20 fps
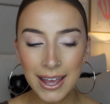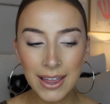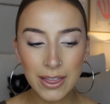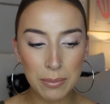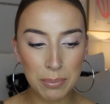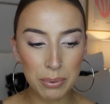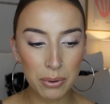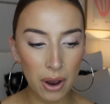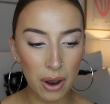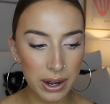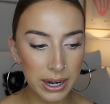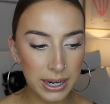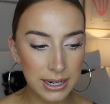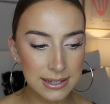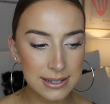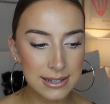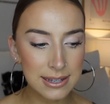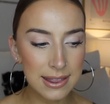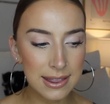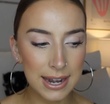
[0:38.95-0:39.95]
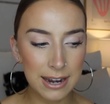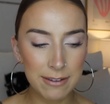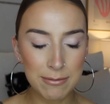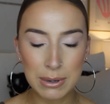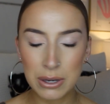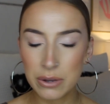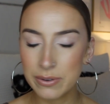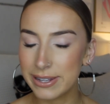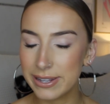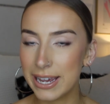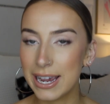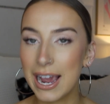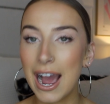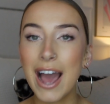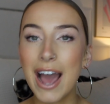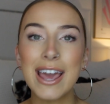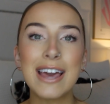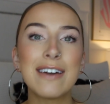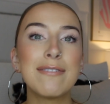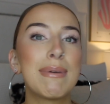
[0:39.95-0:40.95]
The products that I've been using,
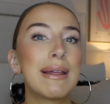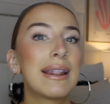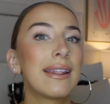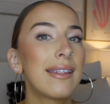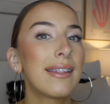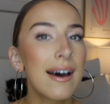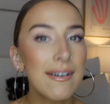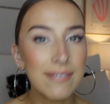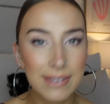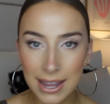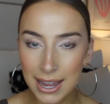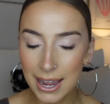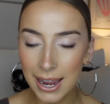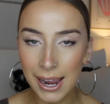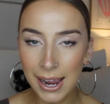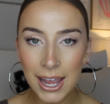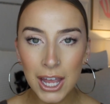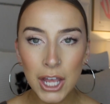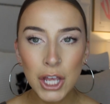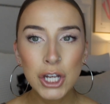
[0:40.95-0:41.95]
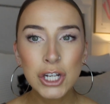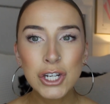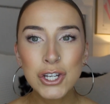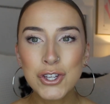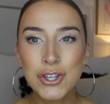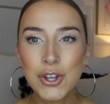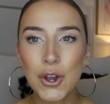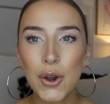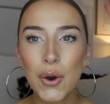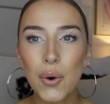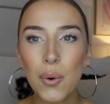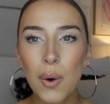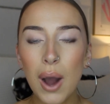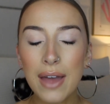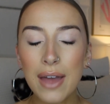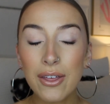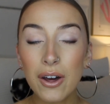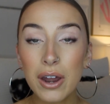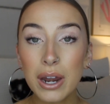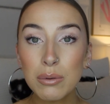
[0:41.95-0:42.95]
I have been loving. So
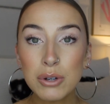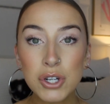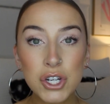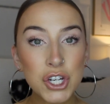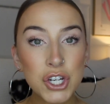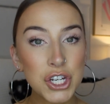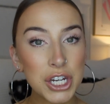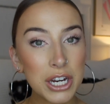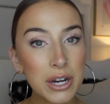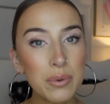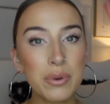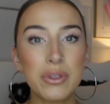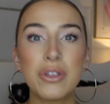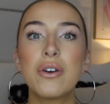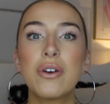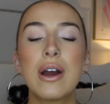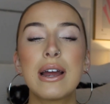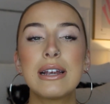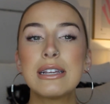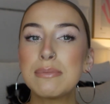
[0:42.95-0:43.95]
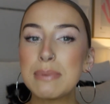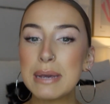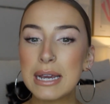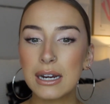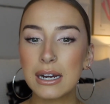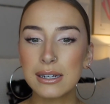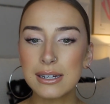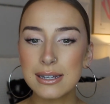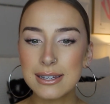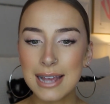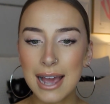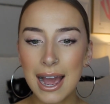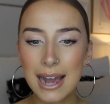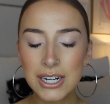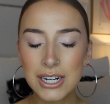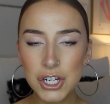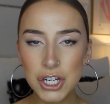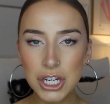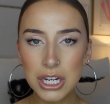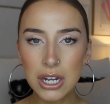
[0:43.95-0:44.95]
I thought I would just share it with you guys because
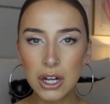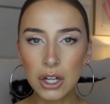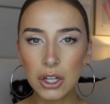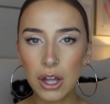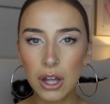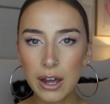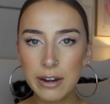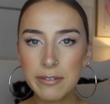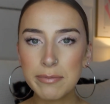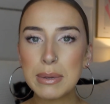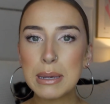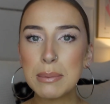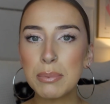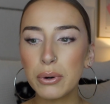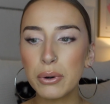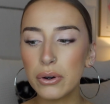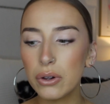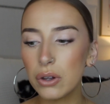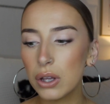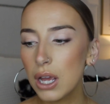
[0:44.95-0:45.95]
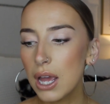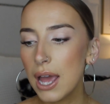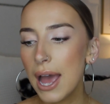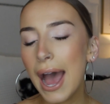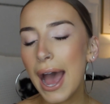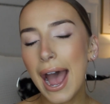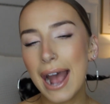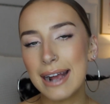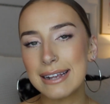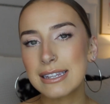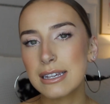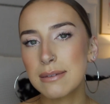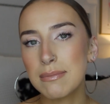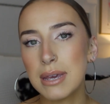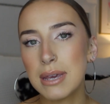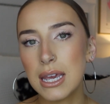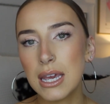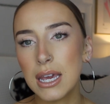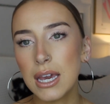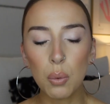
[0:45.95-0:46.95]
actually a lot of people ask
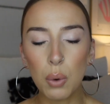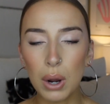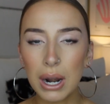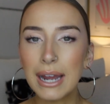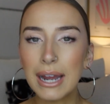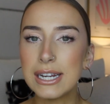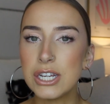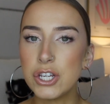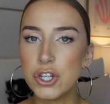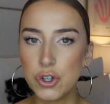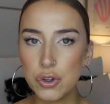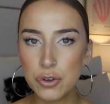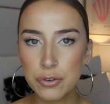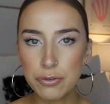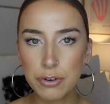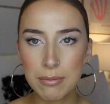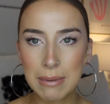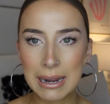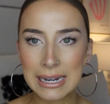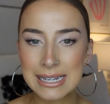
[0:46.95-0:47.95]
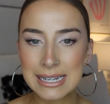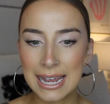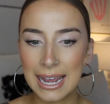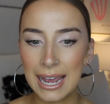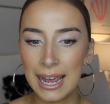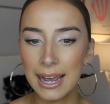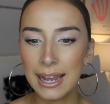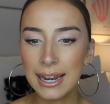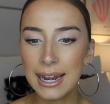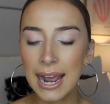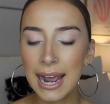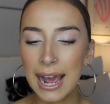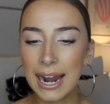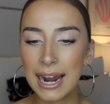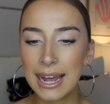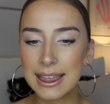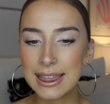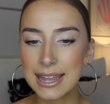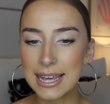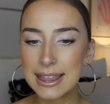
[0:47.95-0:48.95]
me what I do for my tan,
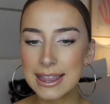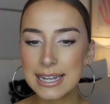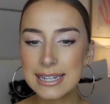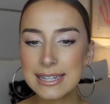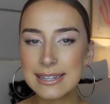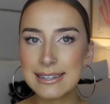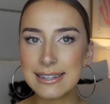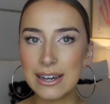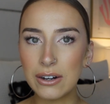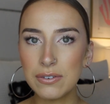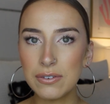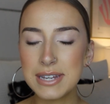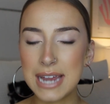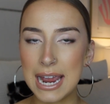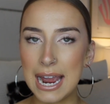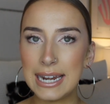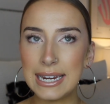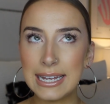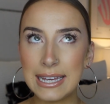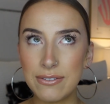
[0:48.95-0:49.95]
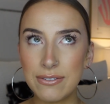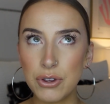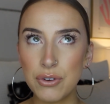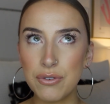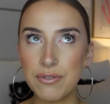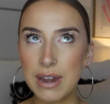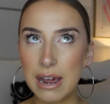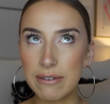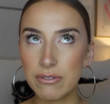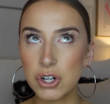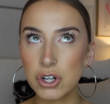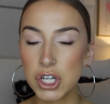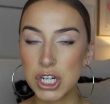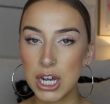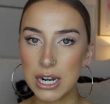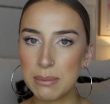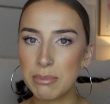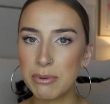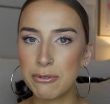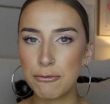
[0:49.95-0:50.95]
and I think that self-tanning, if you've never
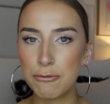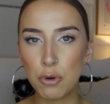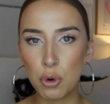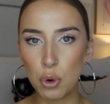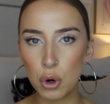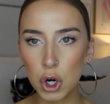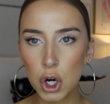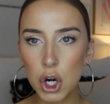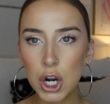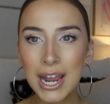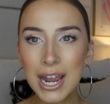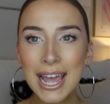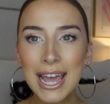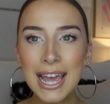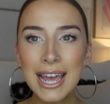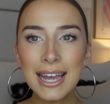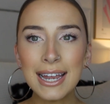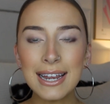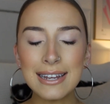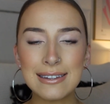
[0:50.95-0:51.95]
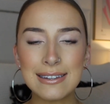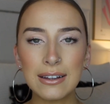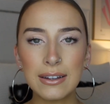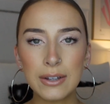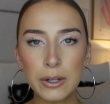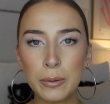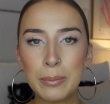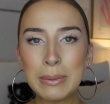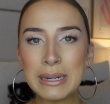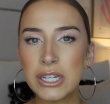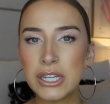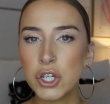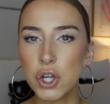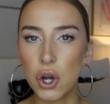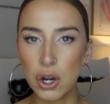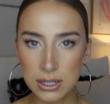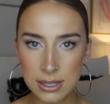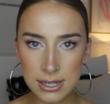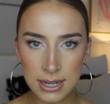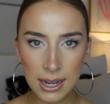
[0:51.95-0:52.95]
done it before, is a little bit
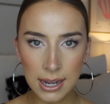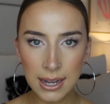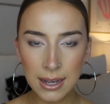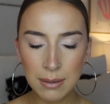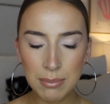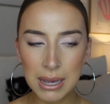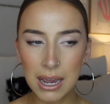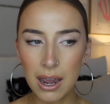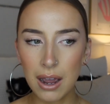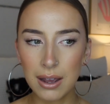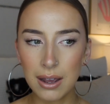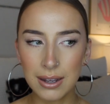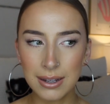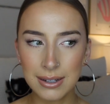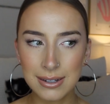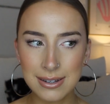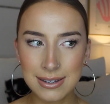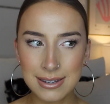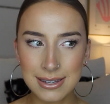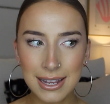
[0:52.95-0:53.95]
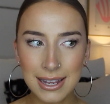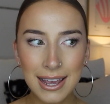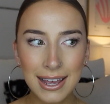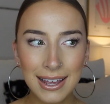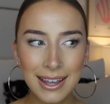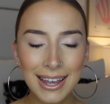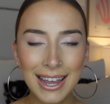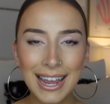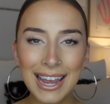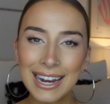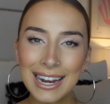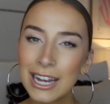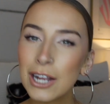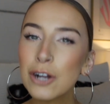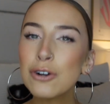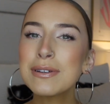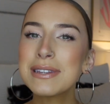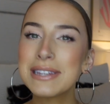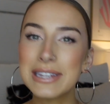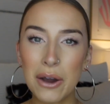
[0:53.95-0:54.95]
daunting because it can
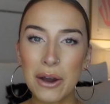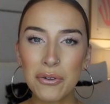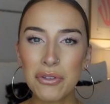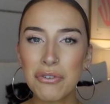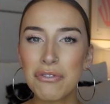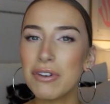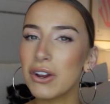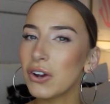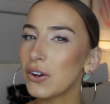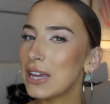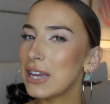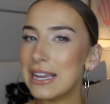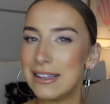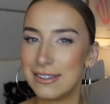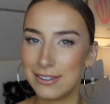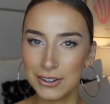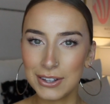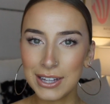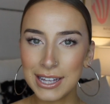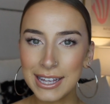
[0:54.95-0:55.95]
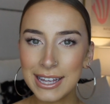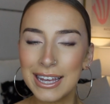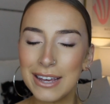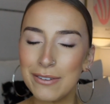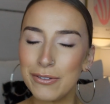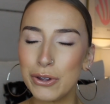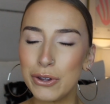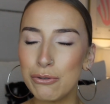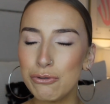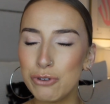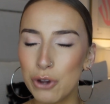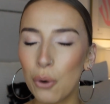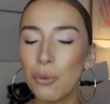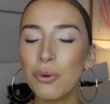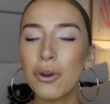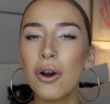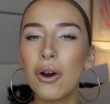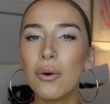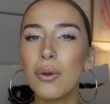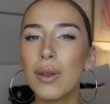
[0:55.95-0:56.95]
go south very easily if you
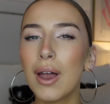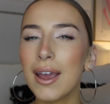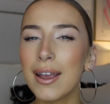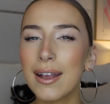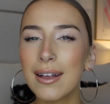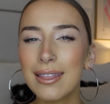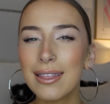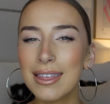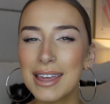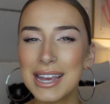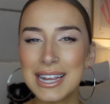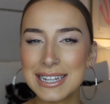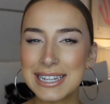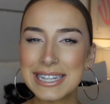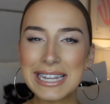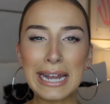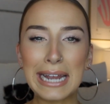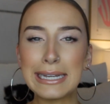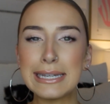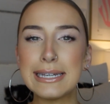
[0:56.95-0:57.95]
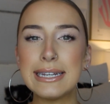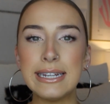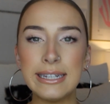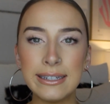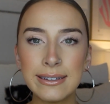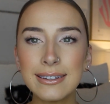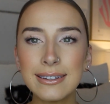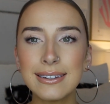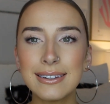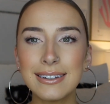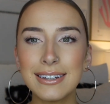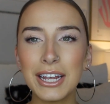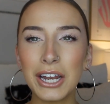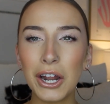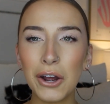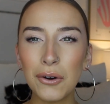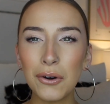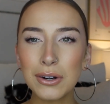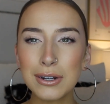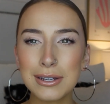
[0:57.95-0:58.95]
don't know the inside deets, you
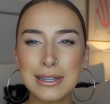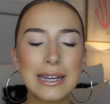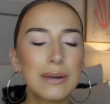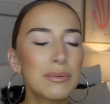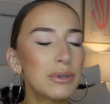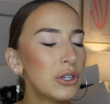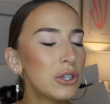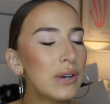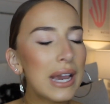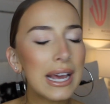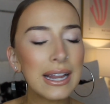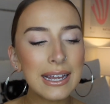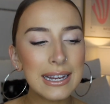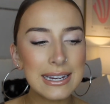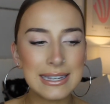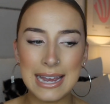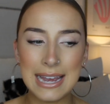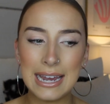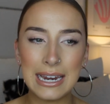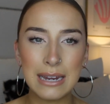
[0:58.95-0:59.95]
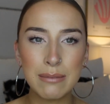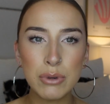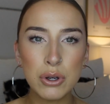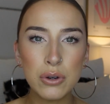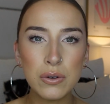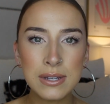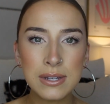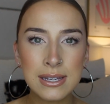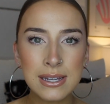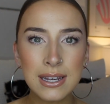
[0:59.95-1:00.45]
know? Because when you get a tanning mousse,